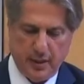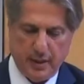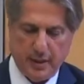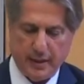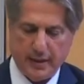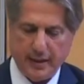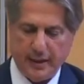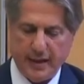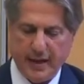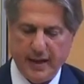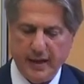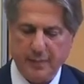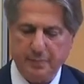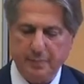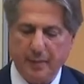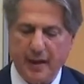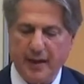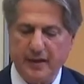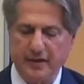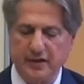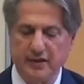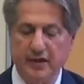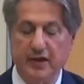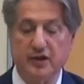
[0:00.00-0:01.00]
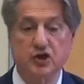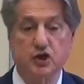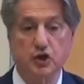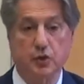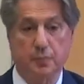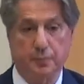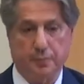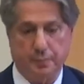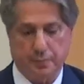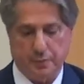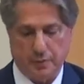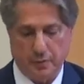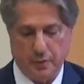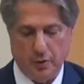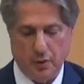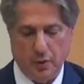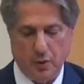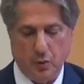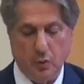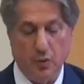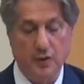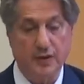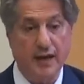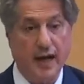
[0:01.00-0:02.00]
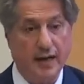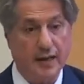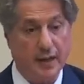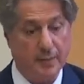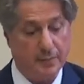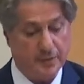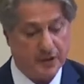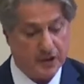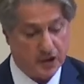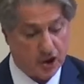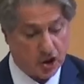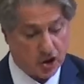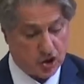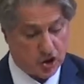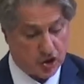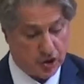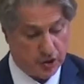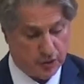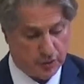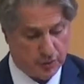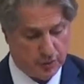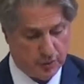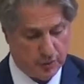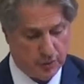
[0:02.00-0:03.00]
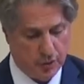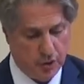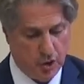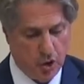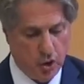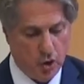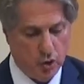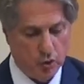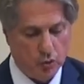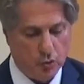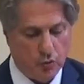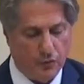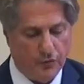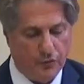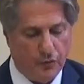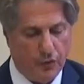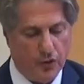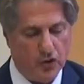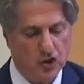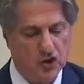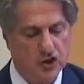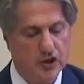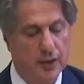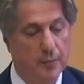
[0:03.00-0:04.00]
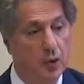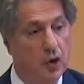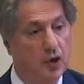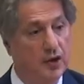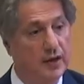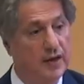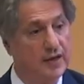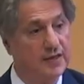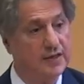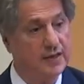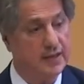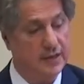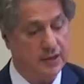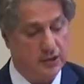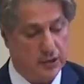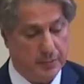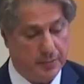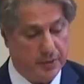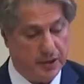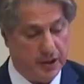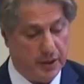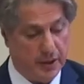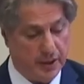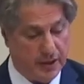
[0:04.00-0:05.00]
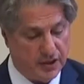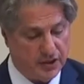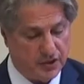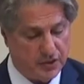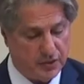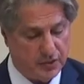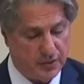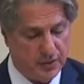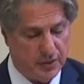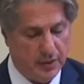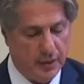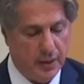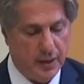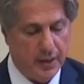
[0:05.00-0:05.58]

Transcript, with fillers: create partnership with Arab Christian to forge democracy in the Middle East,